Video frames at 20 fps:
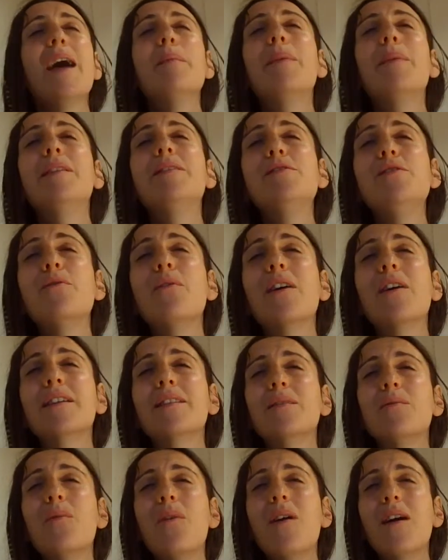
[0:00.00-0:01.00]
But you are
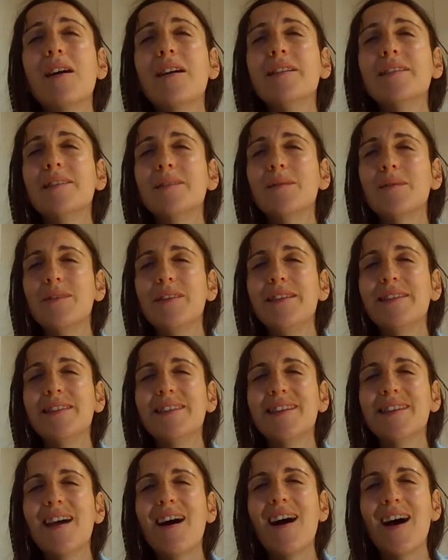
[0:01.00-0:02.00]
the ones who
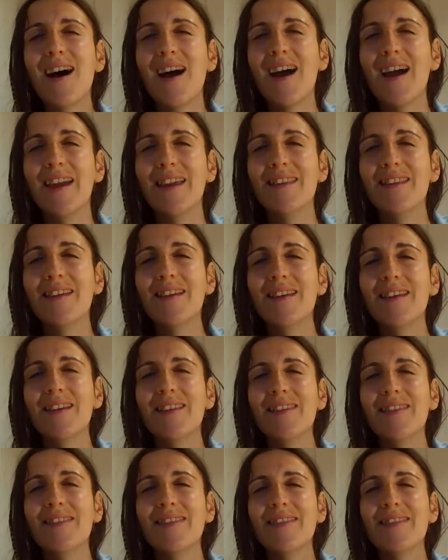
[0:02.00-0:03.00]
decide
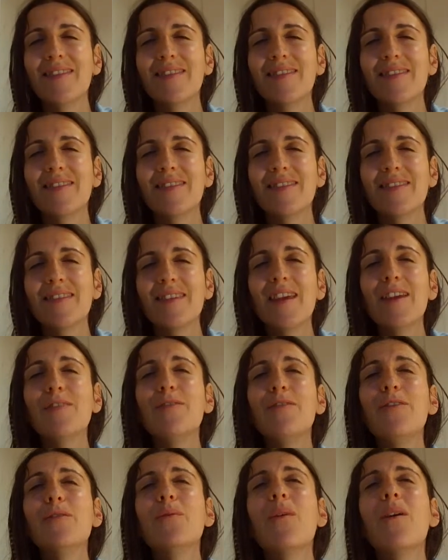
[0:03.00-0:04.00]

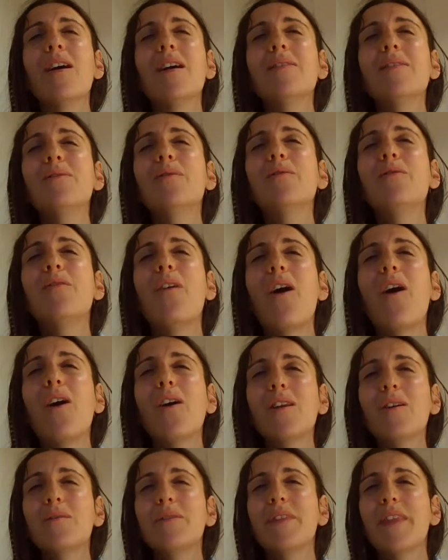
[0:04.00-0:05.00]
if you want to
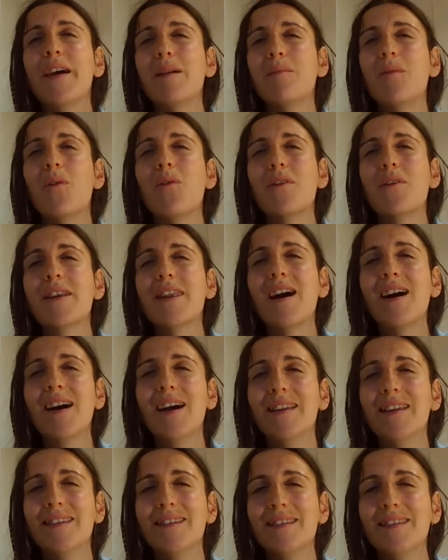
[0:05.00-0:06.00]
follow them or
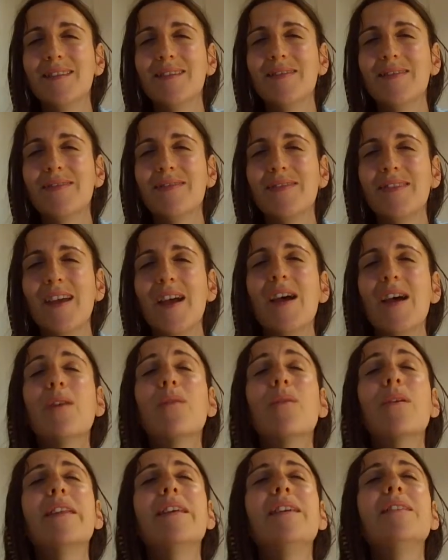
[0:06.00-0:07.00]
not.
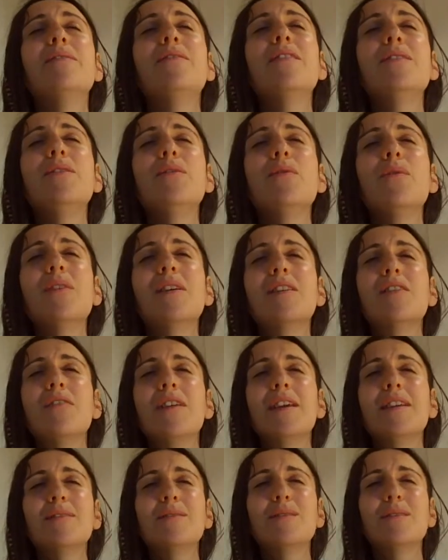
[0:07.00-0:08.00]
Whenever you
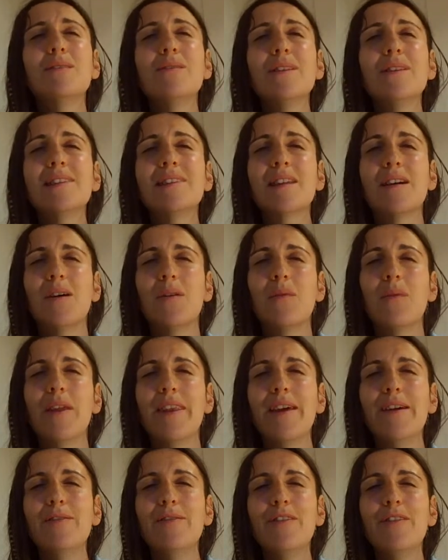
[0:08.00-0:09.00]
agree to do so,
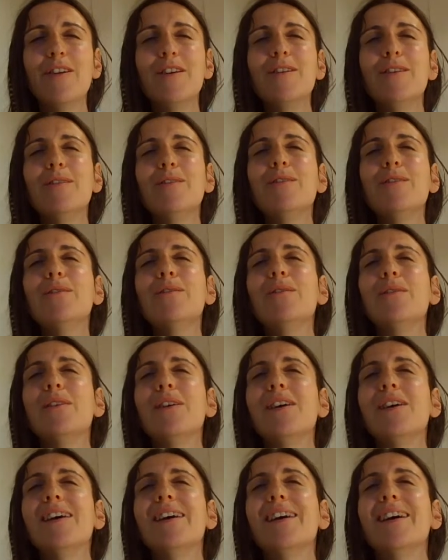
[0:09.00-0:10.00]
whenever you
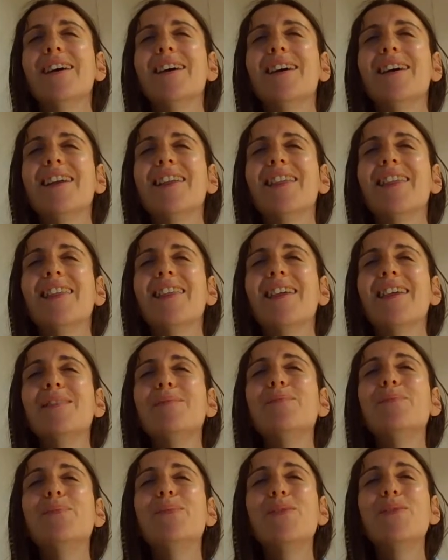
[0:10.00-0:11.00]

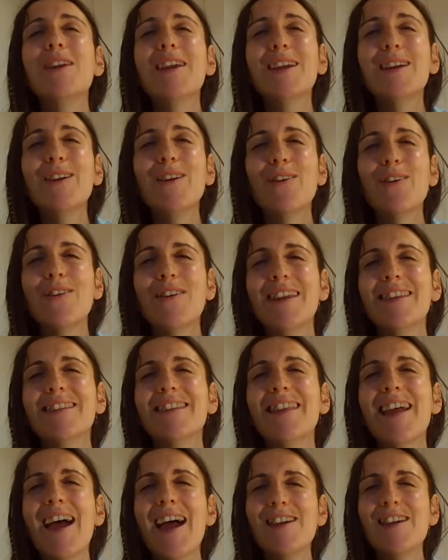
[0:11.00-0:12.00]
bring your
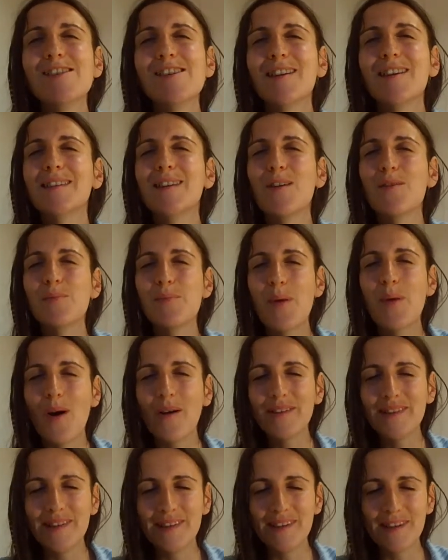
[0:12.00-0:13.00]
intentions, your
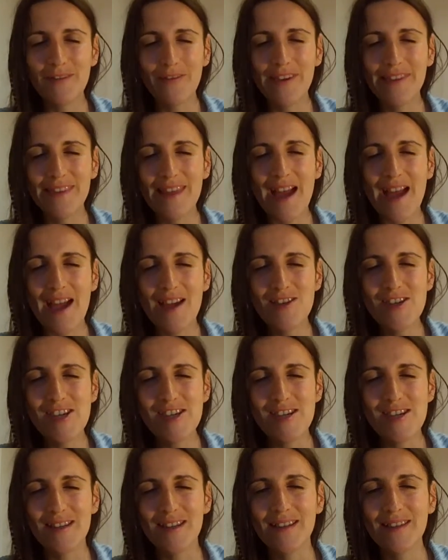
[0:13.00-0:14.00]
positive
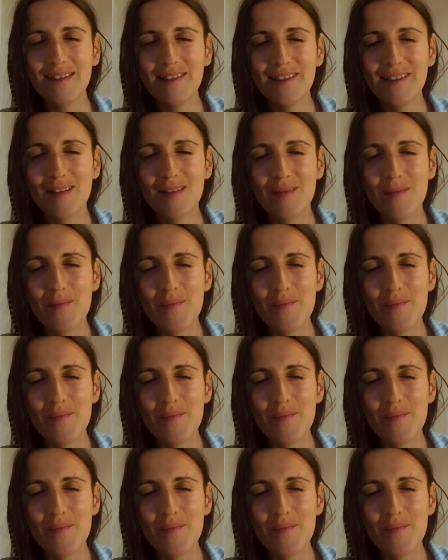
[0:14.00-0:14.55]
intentions,